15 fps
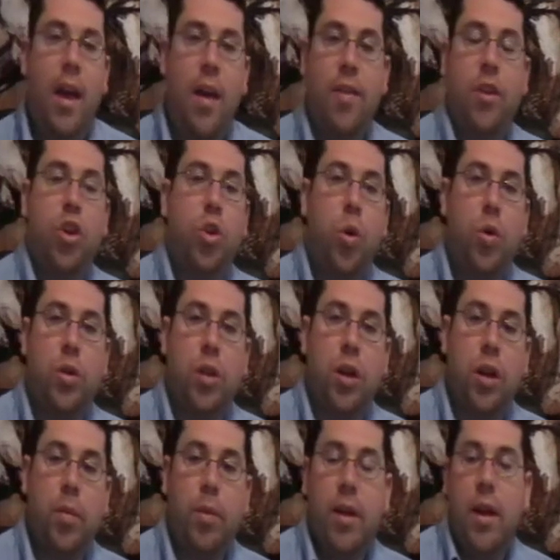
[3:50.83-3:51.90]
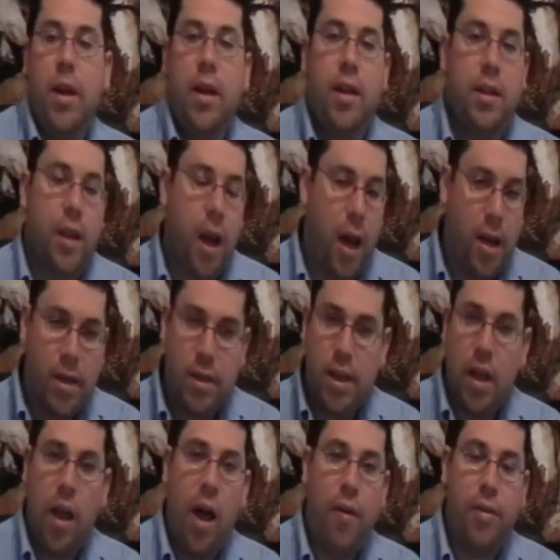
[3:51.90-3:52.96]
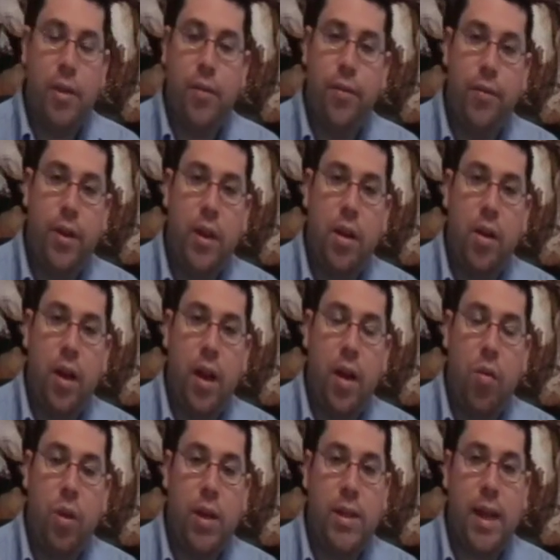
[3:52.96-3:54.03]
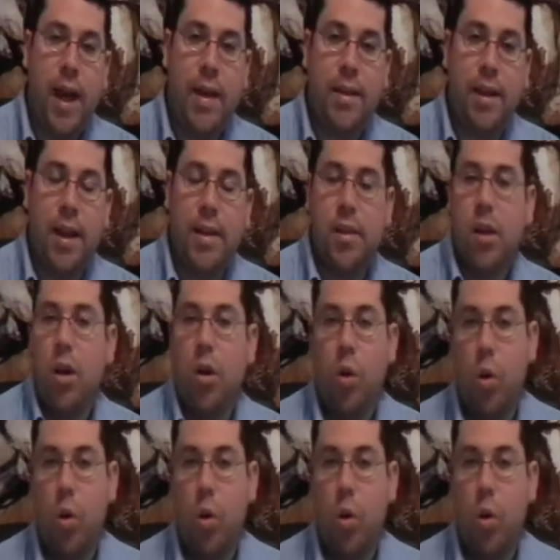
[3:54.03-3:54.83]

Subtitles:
in the short term, sell-offs and fear in risk assets